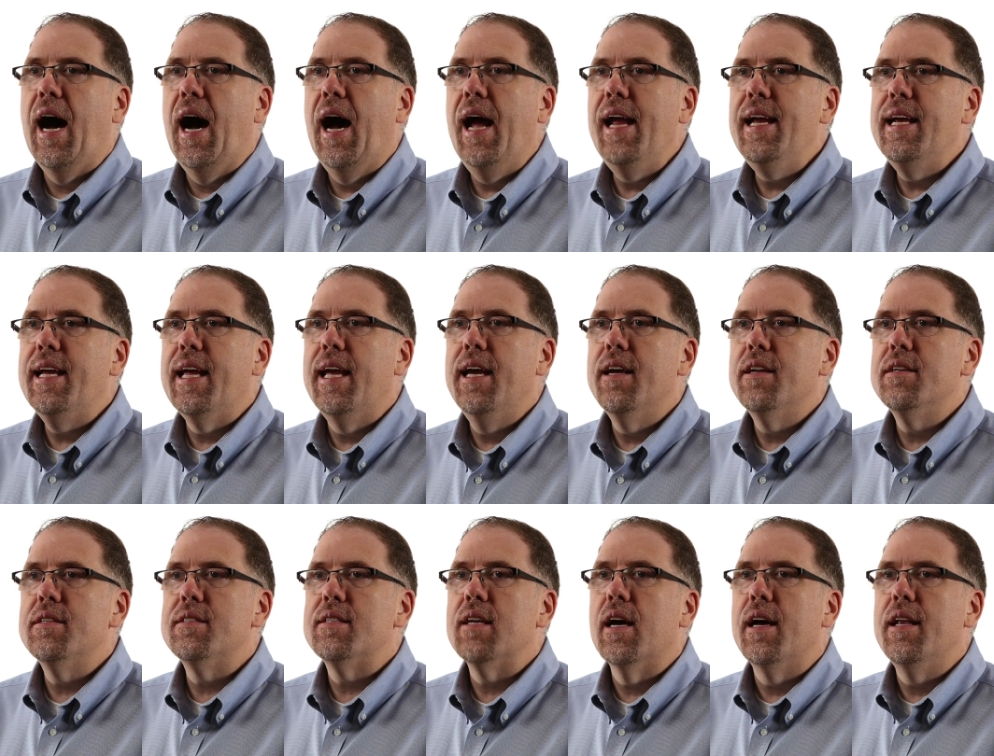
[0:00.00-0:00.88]
I can
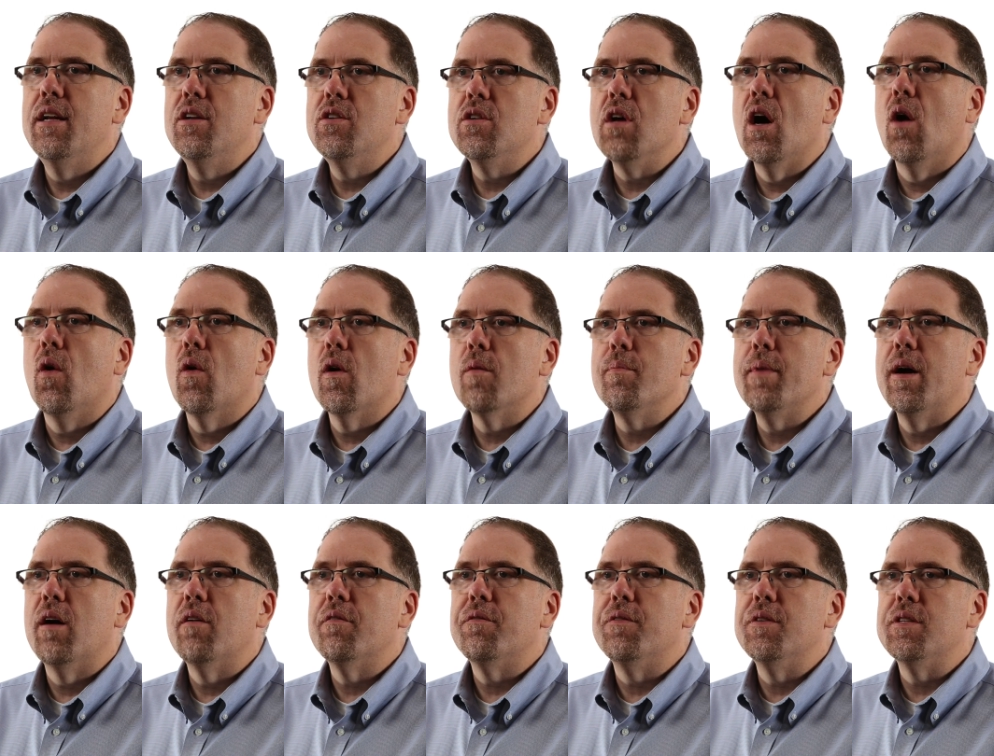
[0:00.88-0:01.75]
assign a dollar
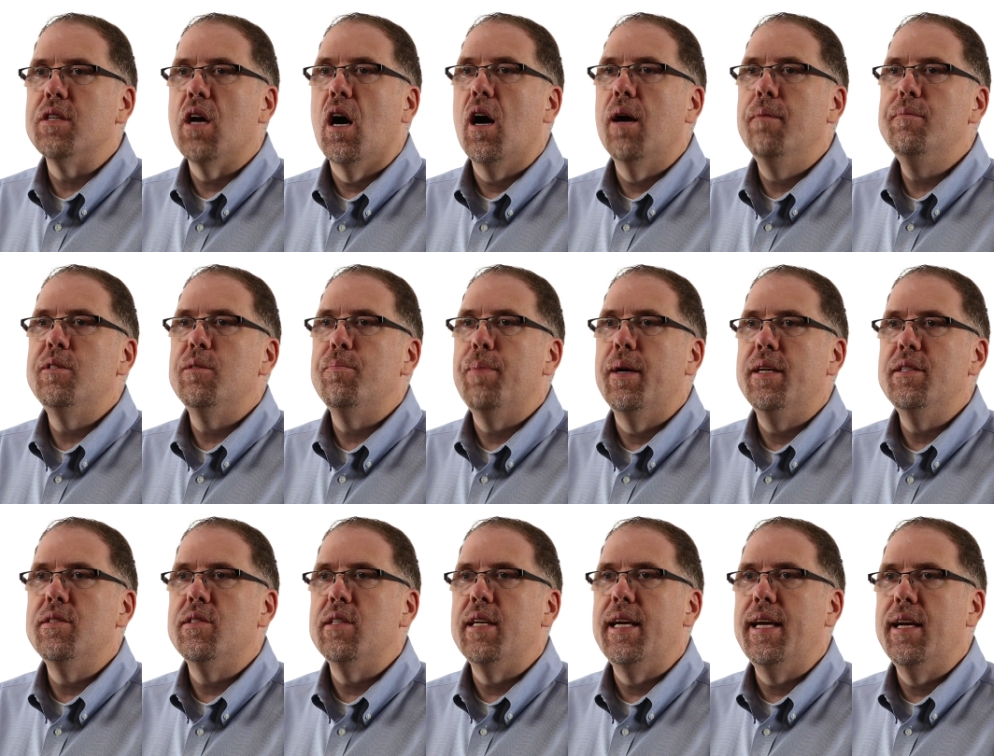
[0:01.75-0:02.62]
amount for time
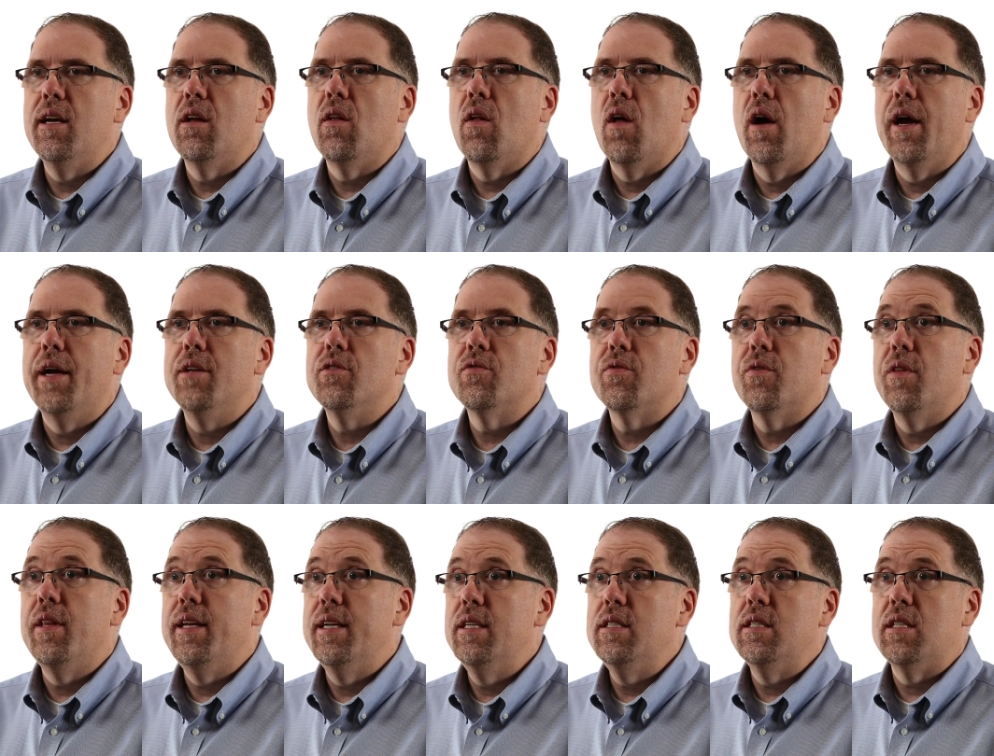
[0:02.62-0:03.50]
spent seeing clients for
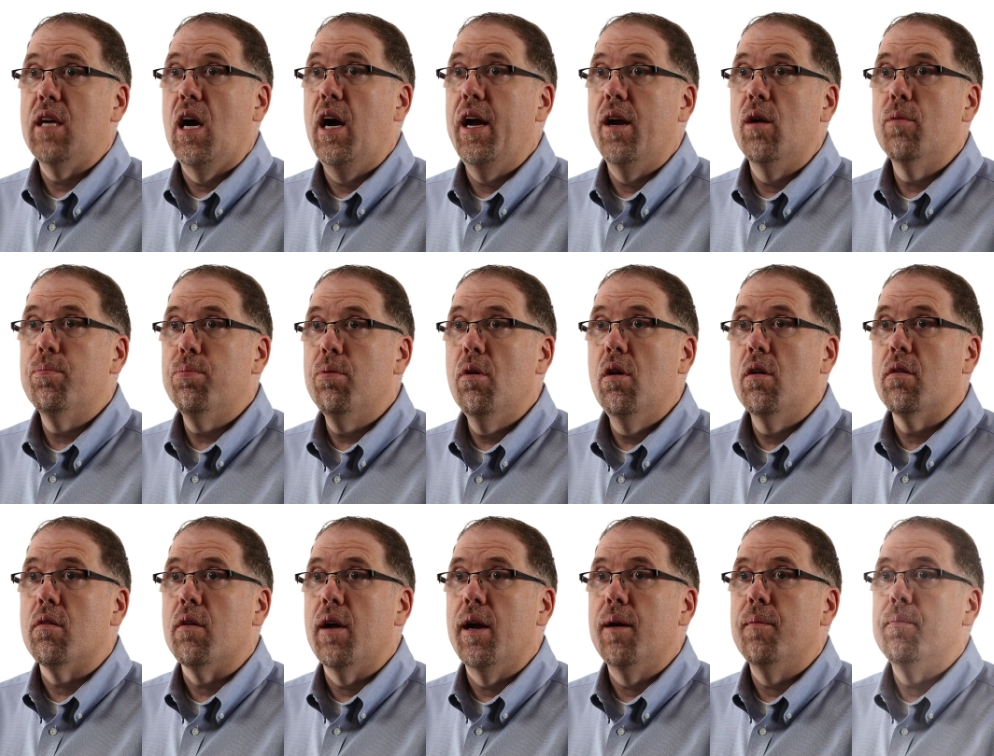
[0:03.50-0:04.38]
the entire
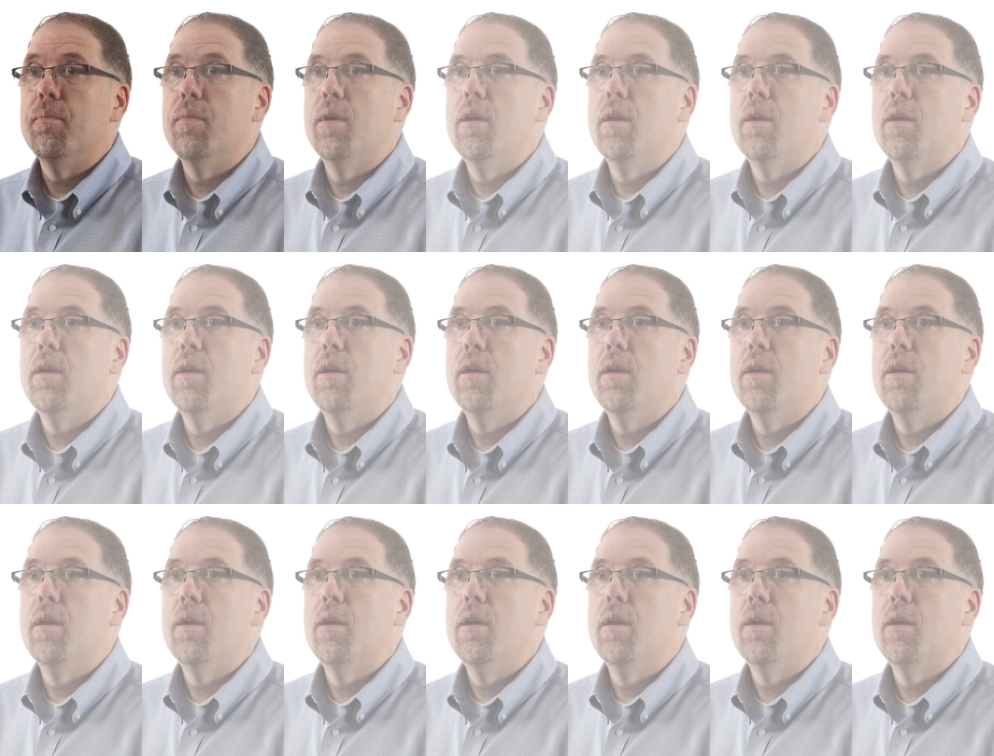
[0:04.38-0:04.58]
program.